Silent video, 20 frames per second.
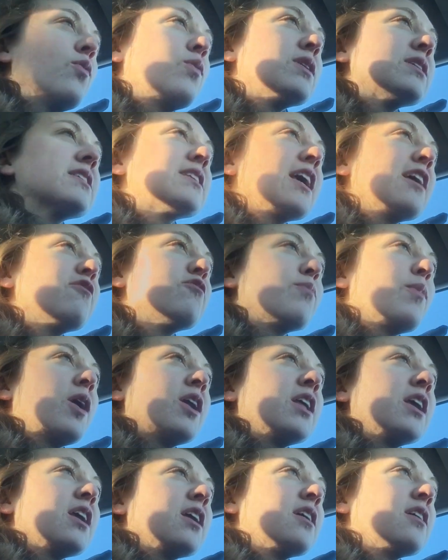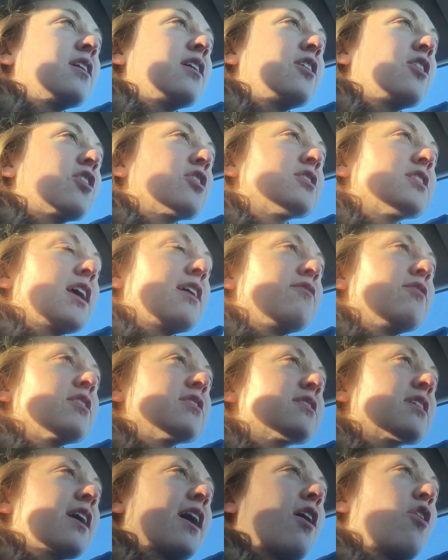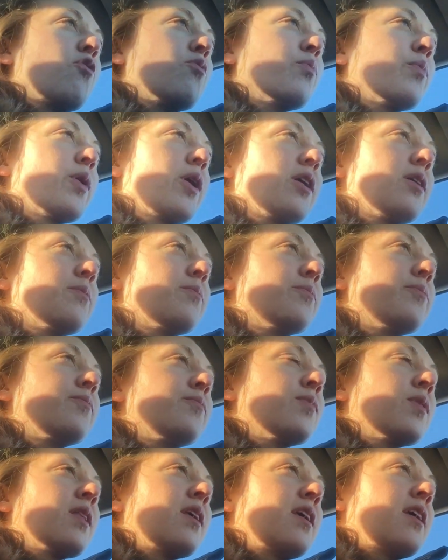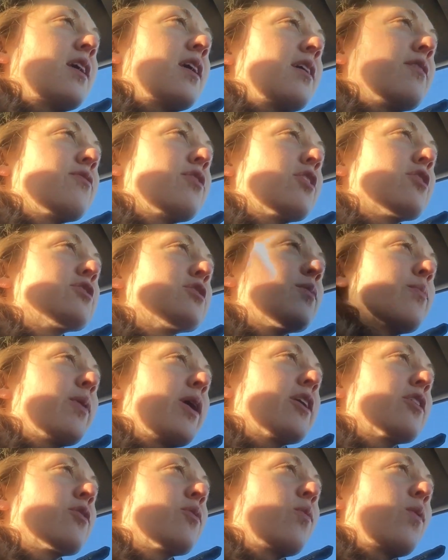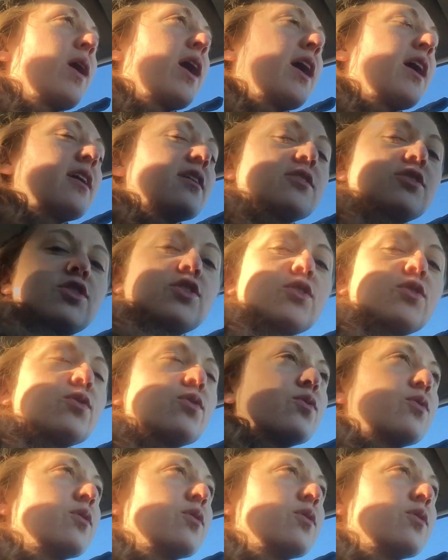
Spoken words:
we save money in our savings account, but if there's a better way to,